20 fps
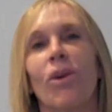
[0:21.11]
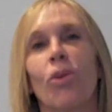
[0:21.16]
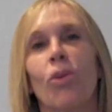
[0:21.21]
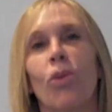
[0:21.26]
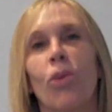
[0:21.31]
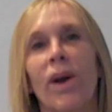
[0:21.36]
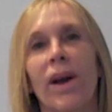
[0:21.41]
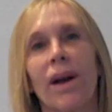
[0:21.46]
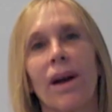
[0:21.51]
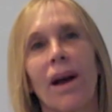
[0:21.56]

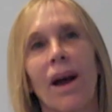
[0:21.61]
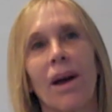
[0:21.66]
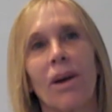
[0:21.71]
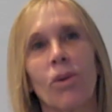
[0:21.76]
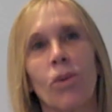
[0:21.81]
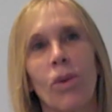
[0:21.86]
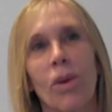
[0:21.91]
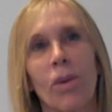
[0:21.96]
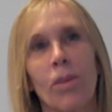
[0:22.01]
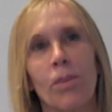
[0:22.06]
where I
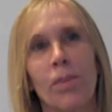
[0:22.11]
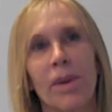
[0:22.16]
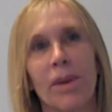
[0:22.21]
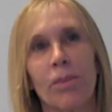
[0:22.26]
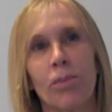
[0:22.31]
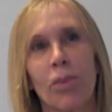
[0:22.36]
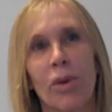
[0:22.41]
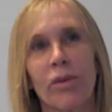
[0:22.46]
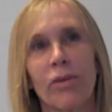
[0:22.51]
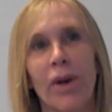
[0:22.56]
will
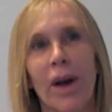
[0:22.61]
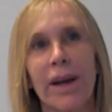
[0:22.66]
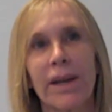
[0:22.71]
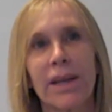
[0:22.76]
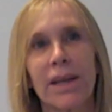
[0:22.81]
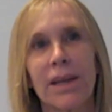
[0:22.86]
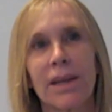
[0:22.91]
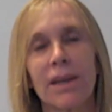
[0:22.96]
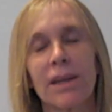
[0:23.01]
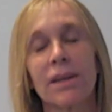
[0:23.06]
be
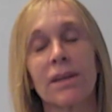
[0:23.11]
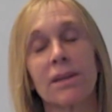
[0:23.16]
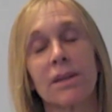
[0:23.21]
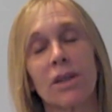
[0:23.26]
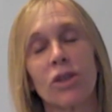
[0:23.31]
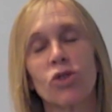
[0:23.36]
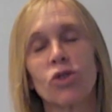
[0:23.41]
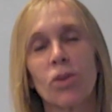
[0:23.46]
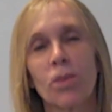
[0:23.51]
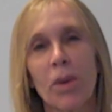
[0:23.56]
providing
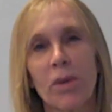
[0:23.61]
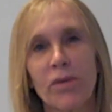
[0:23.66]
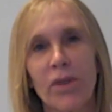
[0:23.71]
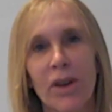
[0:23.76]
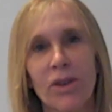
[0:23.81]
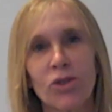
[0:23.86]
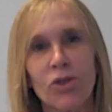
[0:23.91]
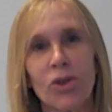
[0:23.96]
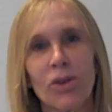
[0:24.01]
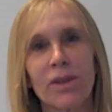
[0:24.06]
teacher
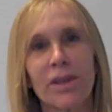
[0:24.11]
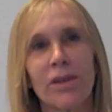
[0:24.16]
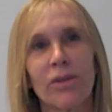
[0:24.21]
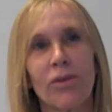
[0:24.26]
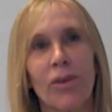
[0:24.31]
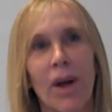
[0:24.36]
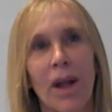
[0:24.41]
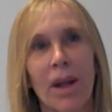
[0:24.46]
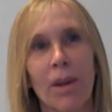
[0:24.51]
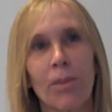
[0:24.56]
professional
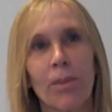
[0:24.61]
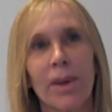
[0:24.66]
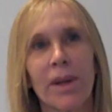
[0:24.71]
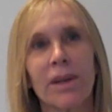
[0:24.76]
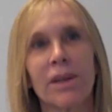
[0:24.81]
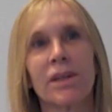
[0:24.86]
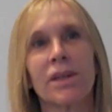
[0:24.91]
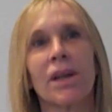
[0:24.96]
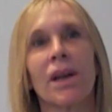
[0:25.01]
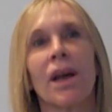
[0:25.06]

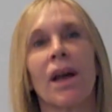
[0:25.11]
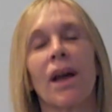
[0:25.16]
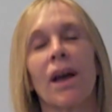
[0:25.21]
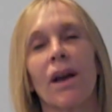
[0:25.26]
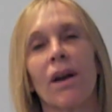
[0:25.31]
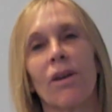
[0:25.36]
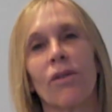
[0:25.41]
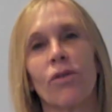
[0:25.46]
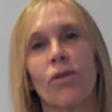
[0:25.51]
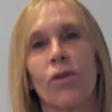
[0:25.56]
development
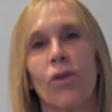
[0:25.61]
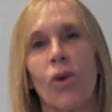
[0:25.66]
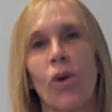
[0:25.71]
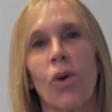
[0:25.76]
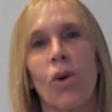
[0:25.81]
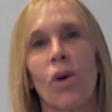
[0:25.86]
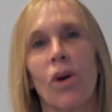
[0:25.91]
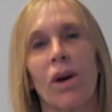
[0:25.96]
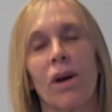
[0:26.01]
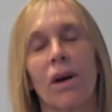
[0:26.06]

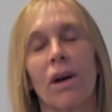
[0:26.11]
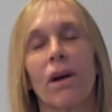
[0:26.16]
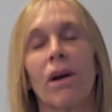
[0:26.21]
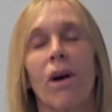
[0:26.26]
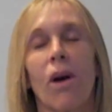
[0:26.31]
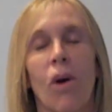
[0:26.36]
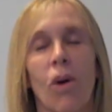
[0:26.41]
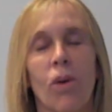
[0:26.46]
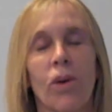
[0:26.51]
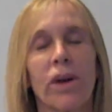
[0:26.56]

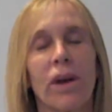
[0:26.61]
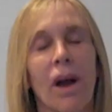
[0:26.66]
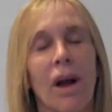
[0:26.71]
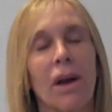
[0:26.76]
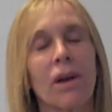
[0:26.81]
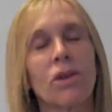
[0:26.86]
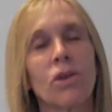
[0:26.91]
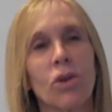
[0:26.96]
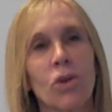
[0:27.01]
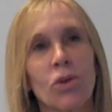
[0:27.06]
for
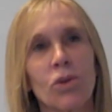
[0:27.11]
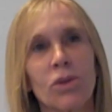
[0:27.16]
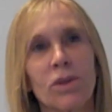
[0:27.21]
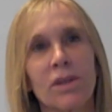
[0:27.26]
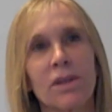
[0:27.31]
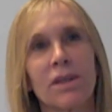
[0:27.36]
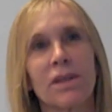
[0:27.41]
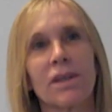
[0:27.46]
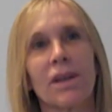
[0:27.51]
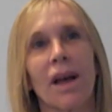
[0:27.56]
OER
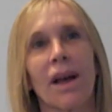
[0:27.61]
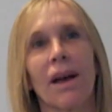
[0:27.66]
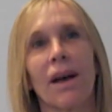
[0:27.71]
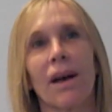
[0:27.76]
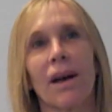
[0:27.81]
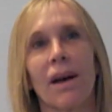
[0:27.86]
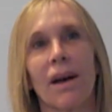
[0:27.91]
use,